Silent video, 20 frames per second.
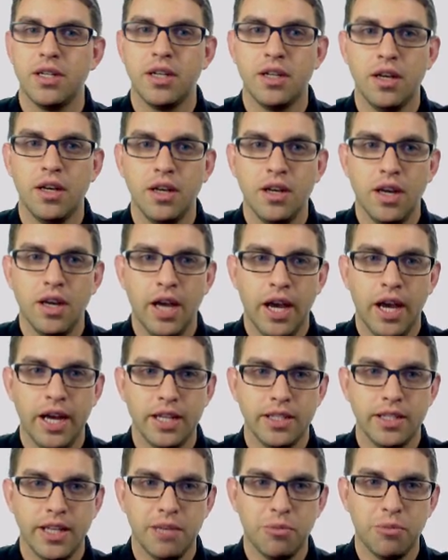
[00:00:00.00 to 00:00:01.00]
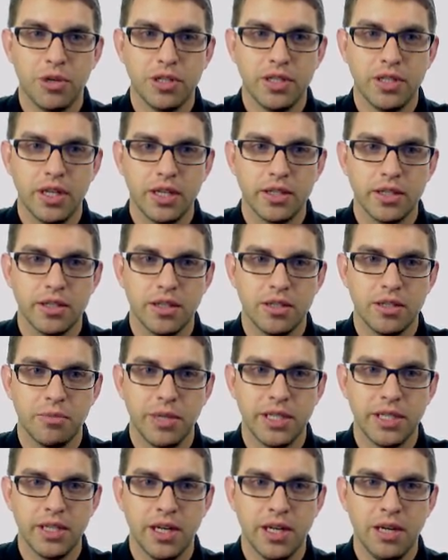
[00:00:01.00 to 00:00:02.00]
to add 10 more seconds onto
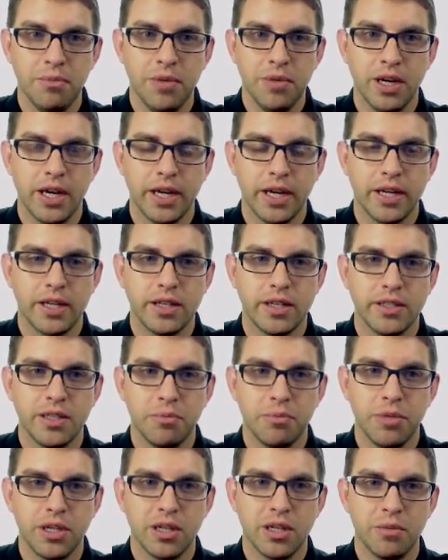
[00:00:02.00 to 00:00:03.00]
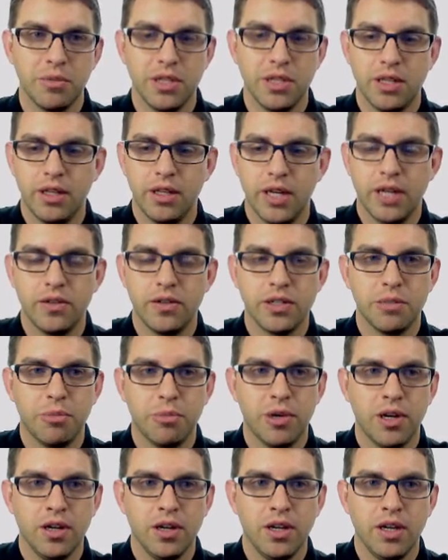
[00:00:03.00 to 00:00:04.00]
my time. I could simply come into the address
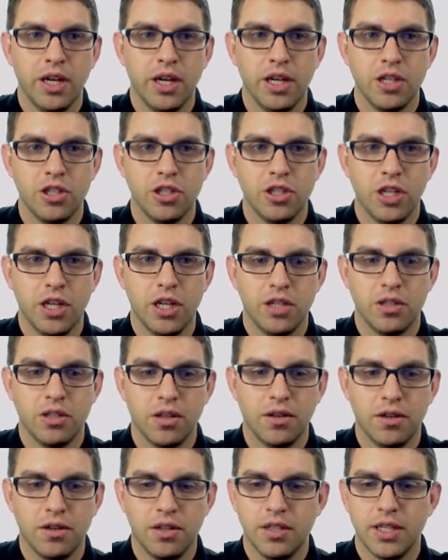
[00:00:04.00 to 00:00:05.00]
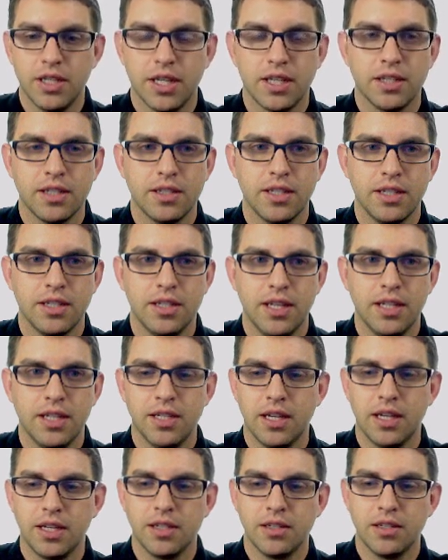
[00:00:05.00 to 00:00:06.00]
bar and change the 30 seconds to 10
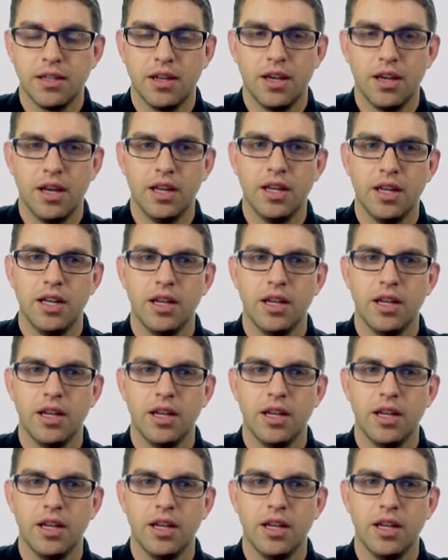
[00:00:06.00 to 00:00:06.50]
seconds and